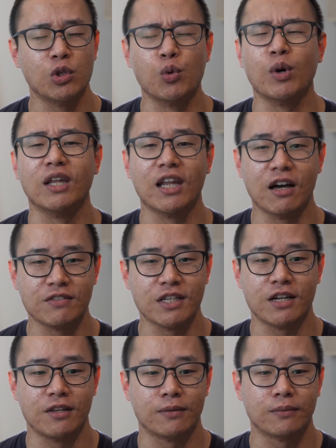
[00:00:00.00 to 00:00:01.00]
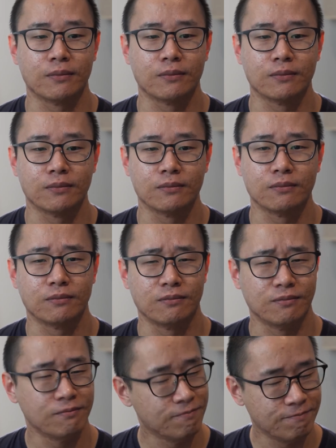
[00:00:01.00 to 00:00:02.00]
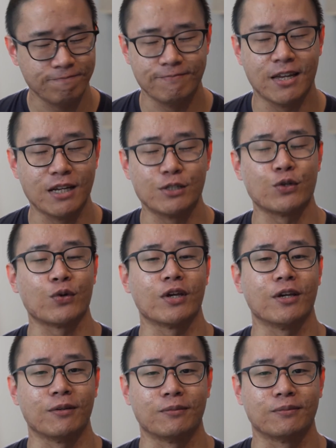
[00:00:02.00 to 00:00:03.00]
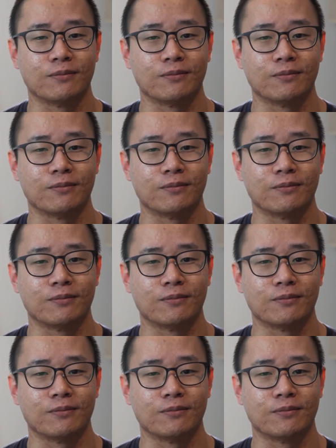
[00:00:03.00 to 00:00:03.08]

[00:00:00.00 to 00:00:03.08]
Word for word: no one laughs at it. That is okay.